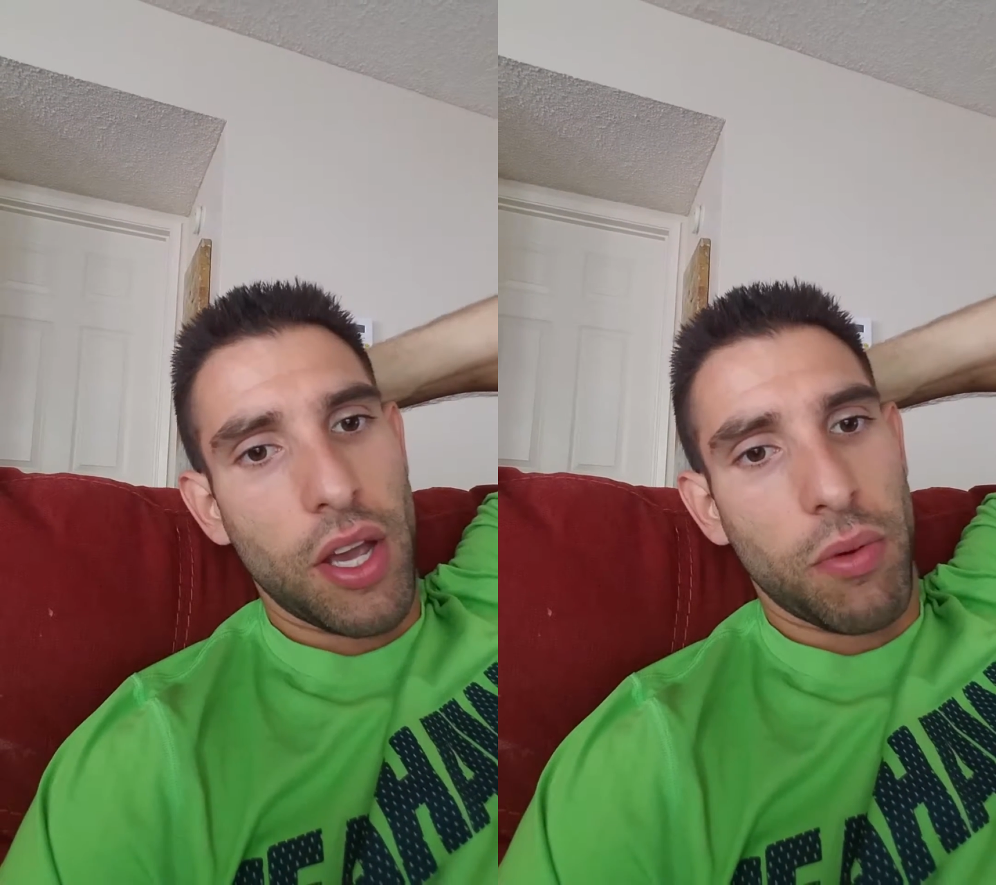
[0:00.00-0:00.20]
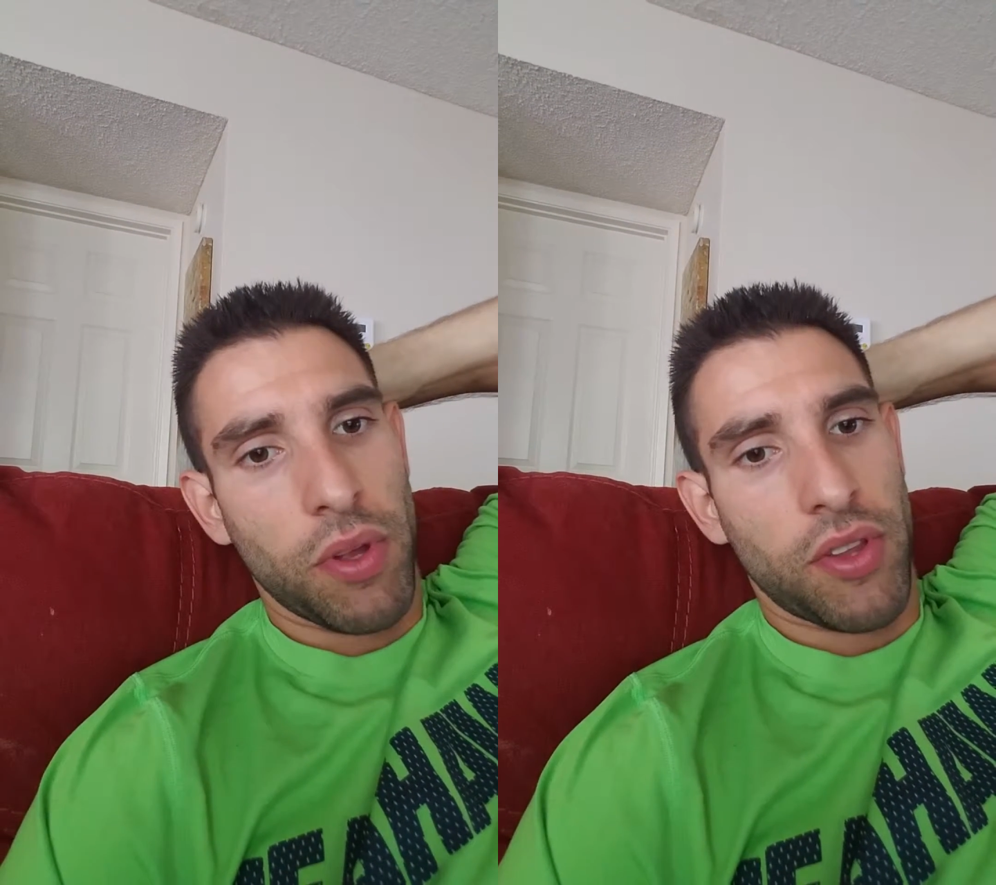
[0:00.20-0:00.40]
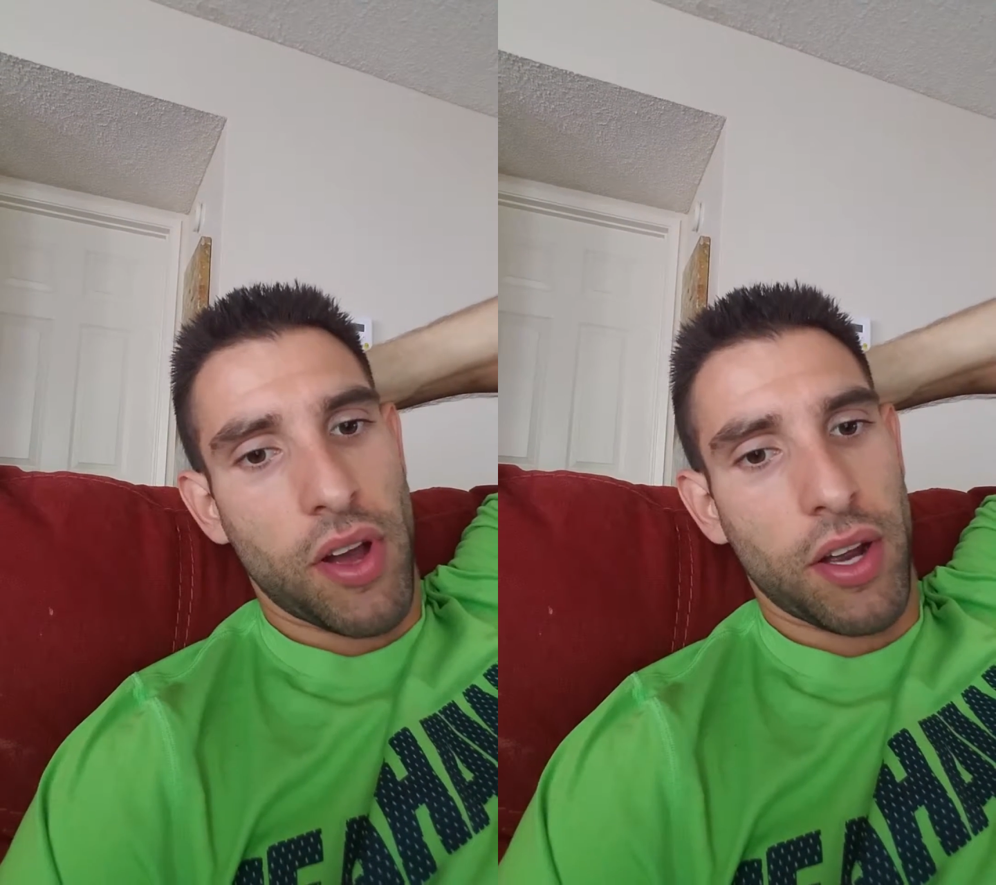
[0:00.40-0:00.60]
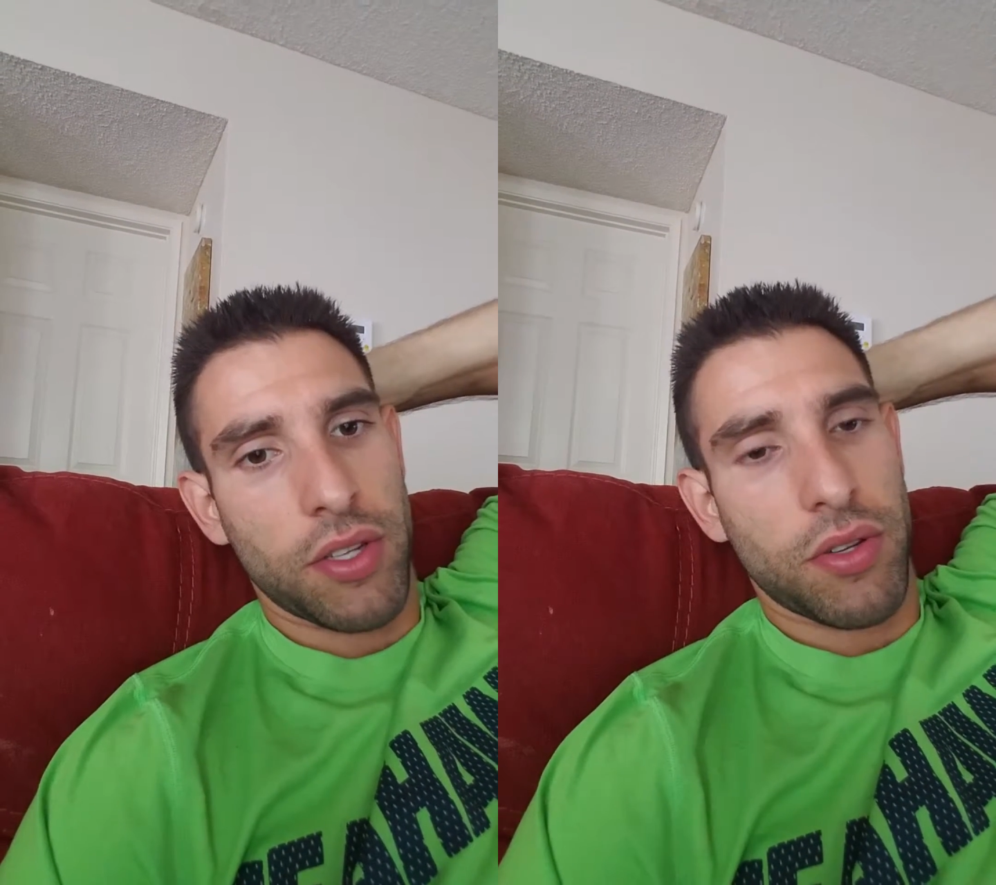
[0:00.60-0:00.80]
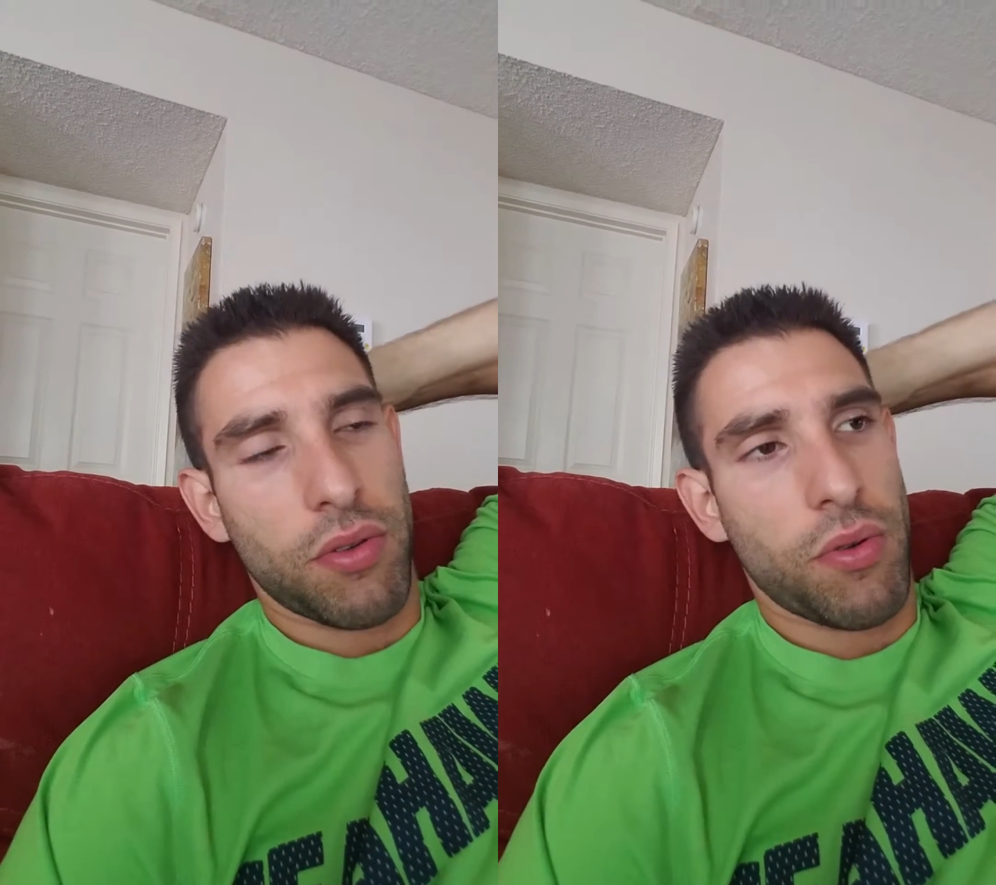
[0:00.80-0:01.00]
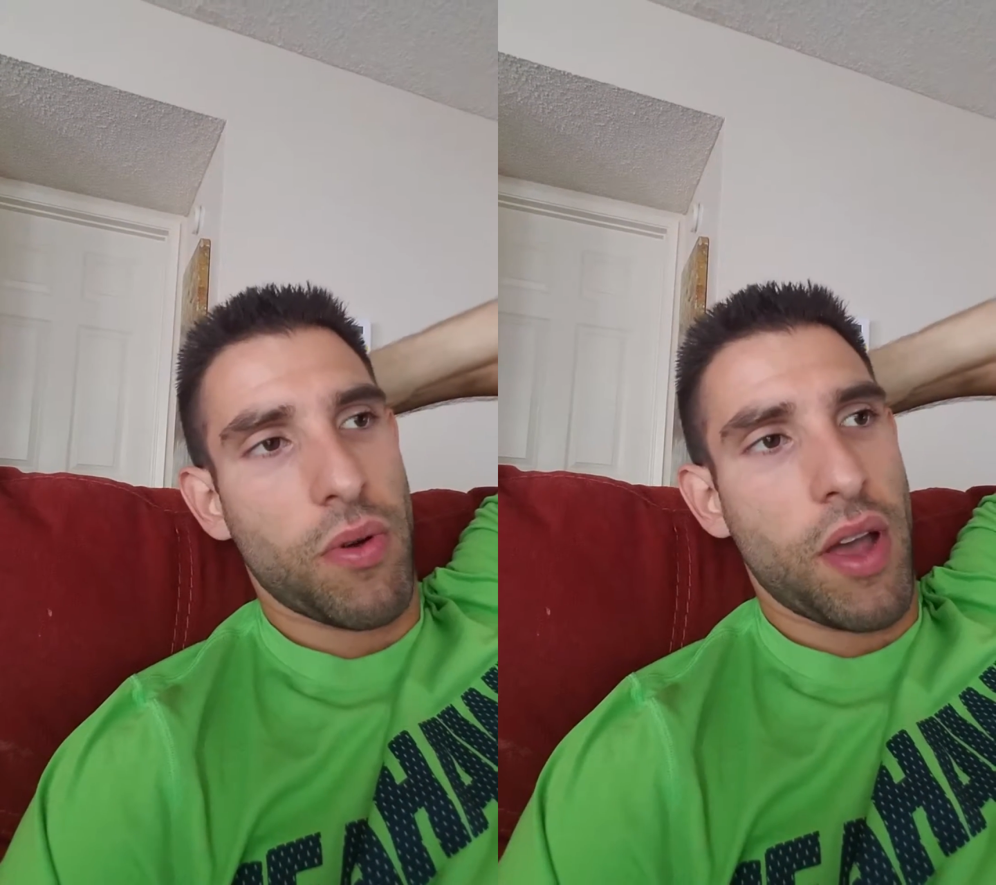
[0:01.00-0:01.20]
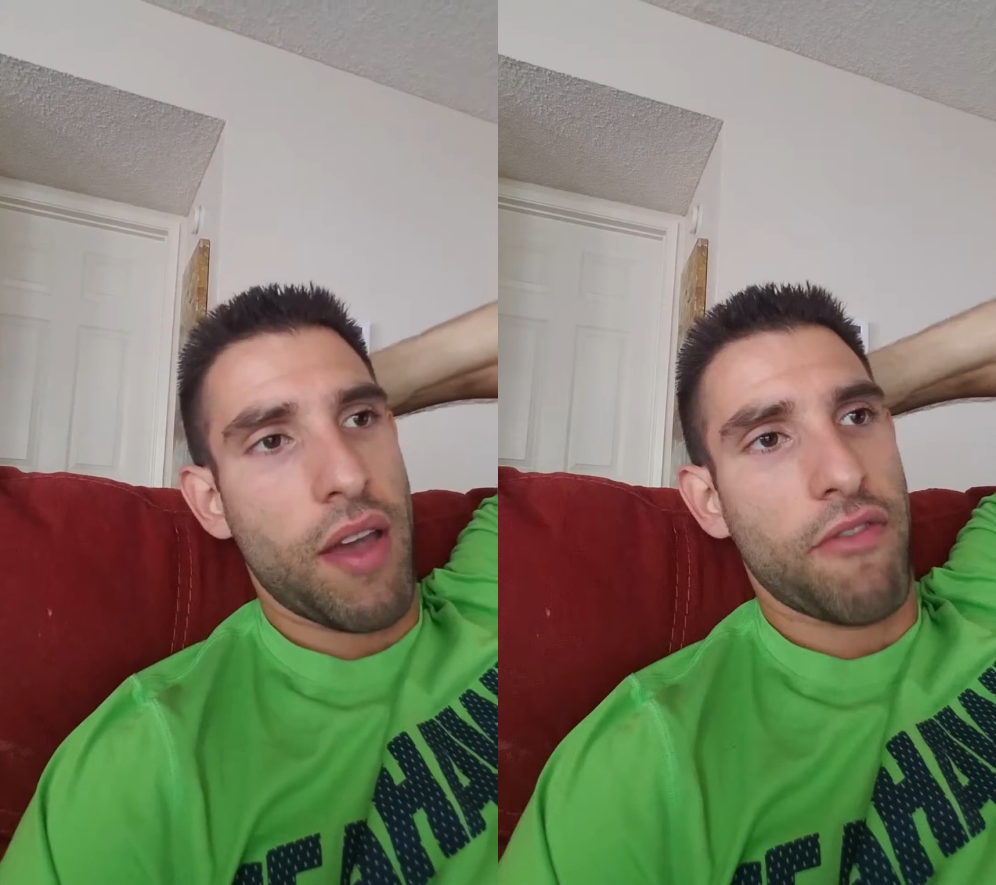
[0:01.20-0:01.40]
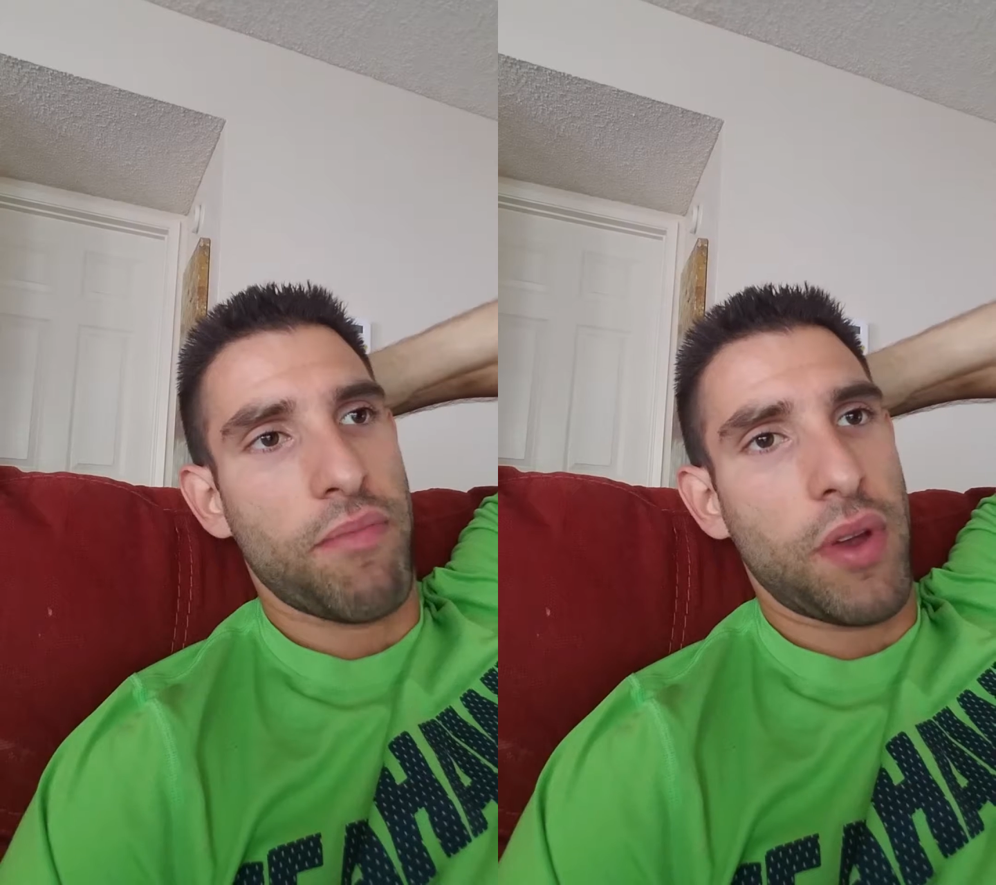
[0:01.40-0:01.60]
with dogs who
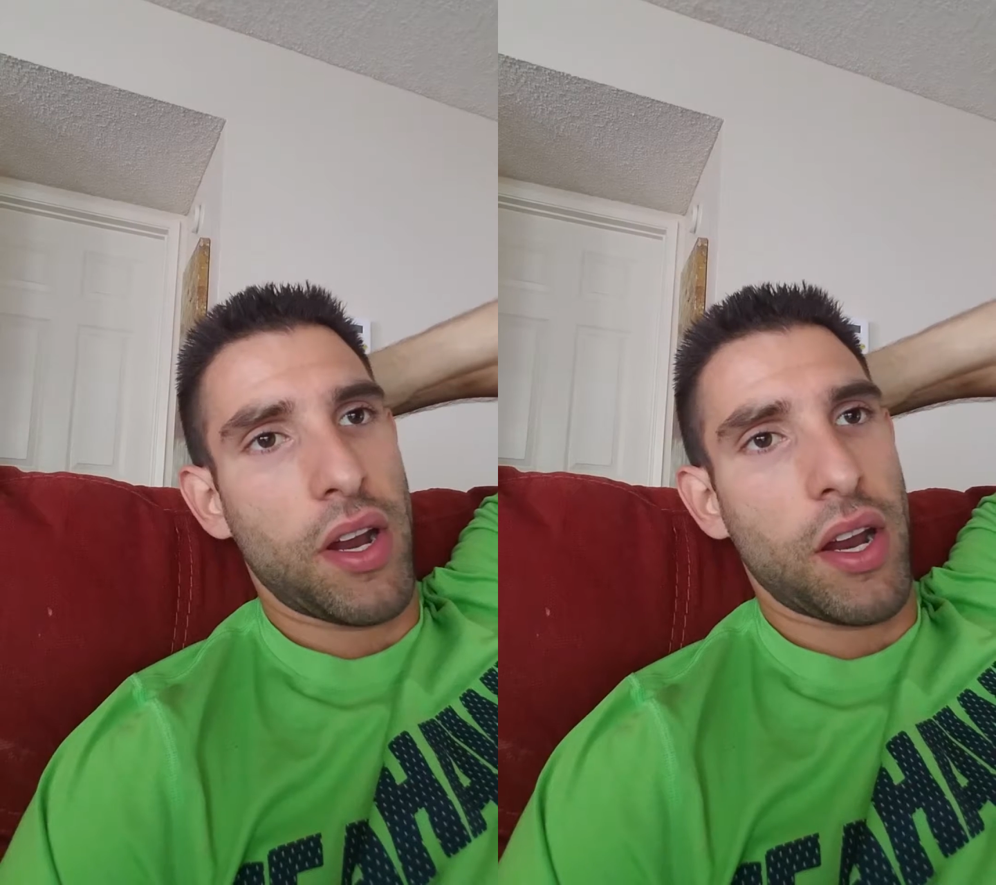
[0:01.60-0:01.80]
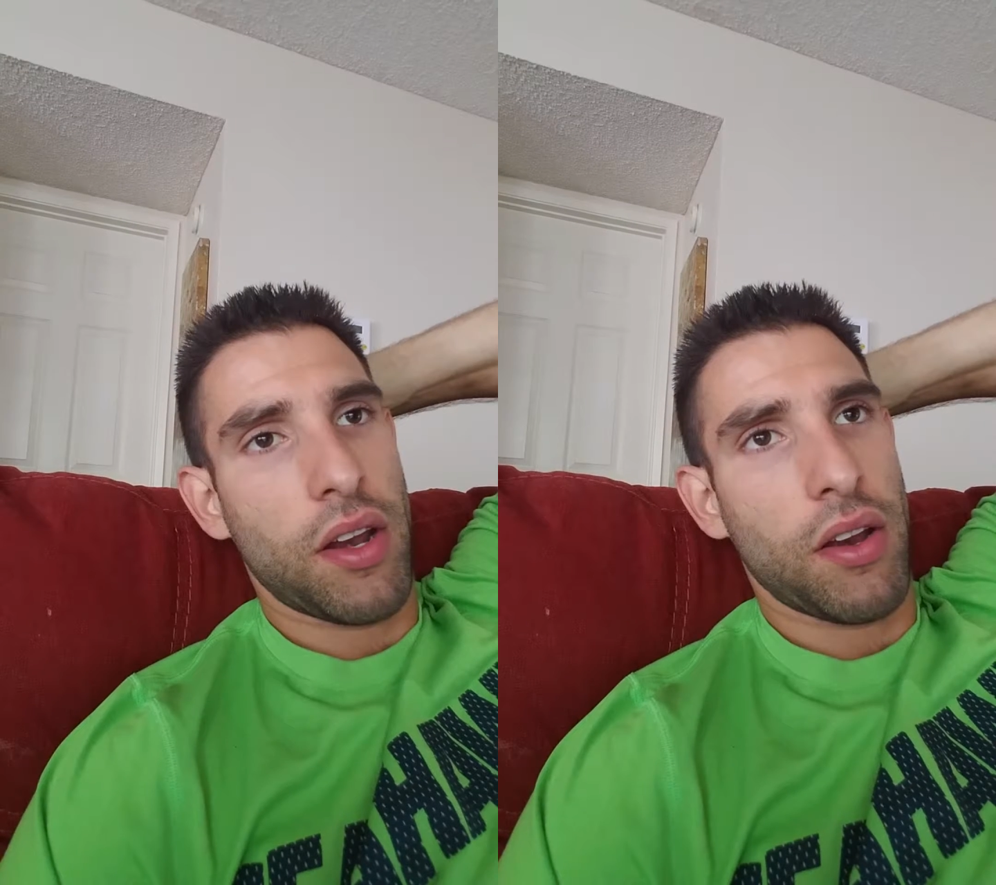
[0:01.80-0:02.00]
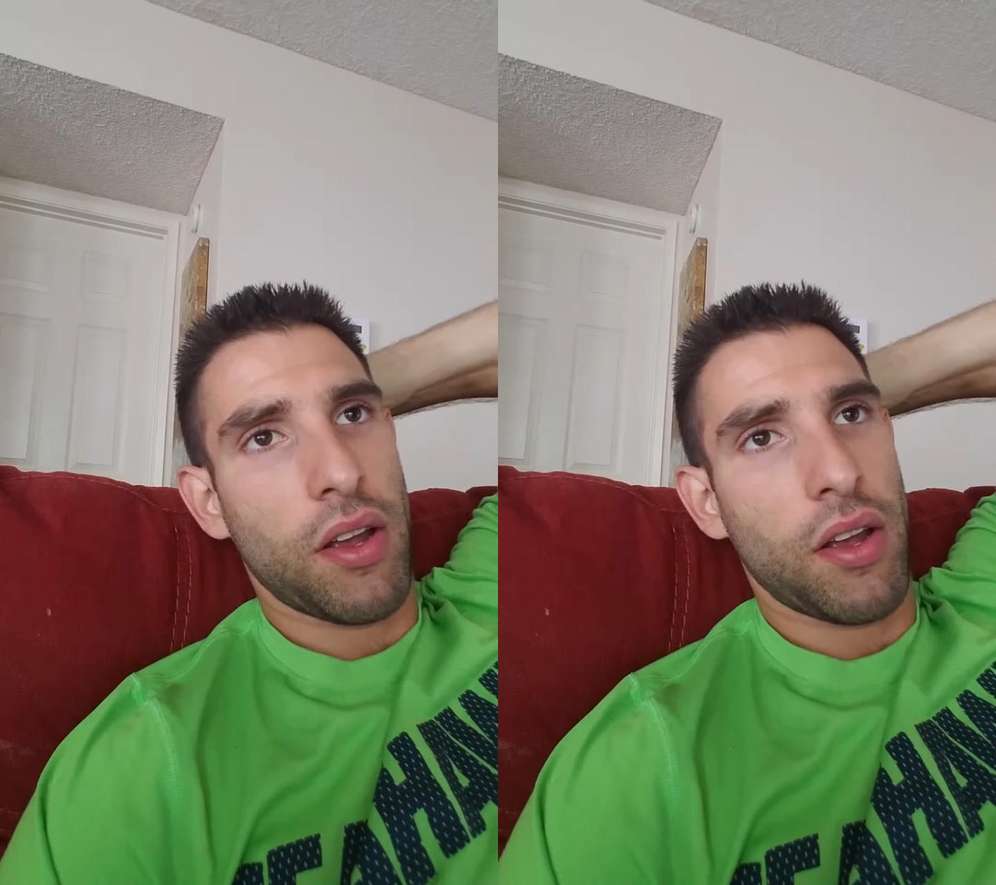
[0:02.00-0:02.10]
have been on